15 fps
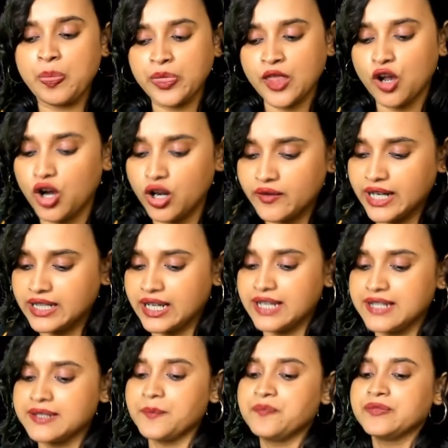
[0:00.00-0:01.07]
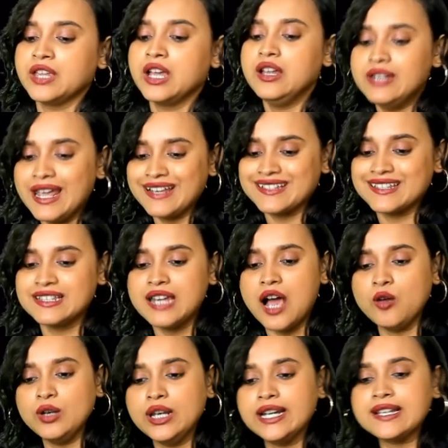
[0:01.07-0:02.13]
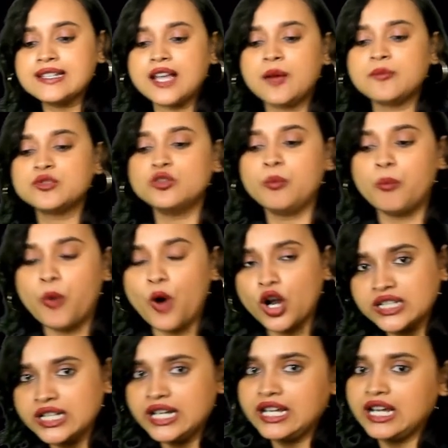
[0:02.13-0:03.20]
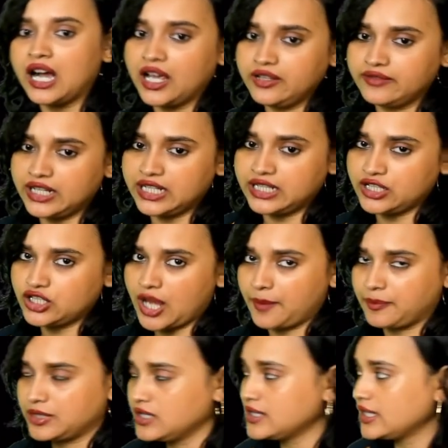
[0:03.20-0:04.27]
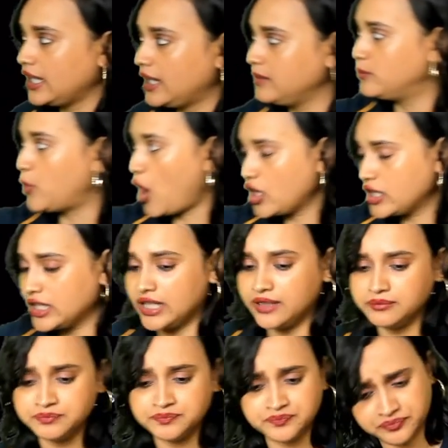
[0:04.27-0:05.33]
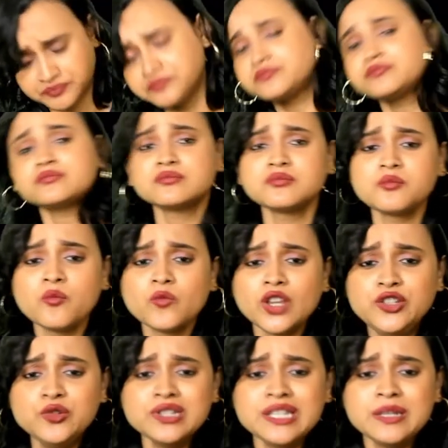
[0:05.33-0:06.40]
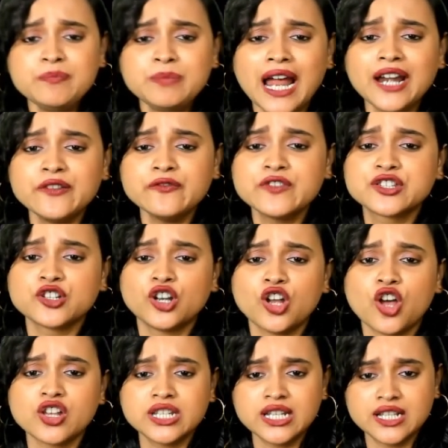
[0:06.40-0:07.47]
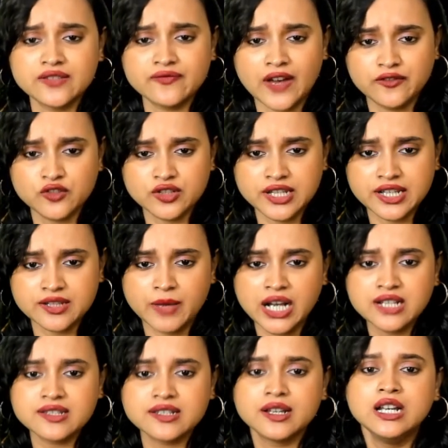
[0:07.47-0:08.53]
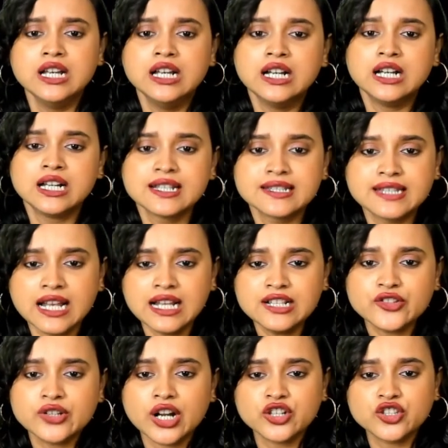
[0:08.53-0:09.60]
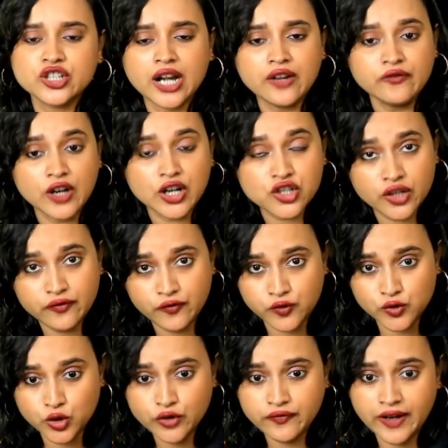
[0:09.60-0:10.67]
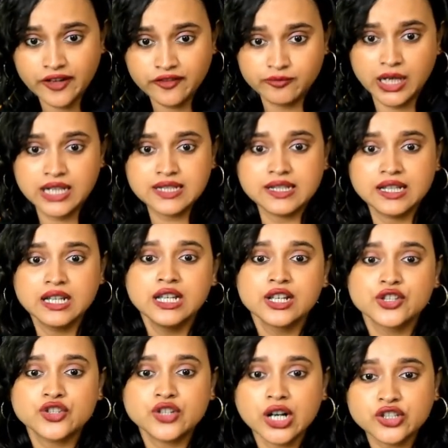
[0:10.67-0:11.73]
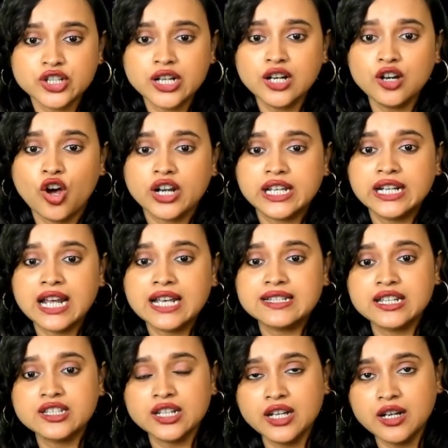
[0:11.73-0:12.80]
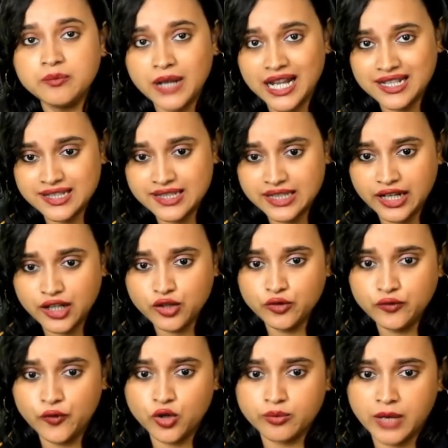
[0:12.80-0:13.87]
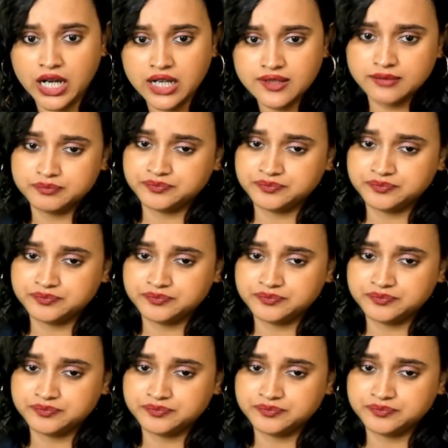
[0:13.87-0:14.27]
All right, guys. Next, now let us come to botany high weighted chapters. In botany, you see plant physiology is 5 to 6 marks. Cell structure and function 4 to 5 marks. Structural organization in plants 3 to 4 marks.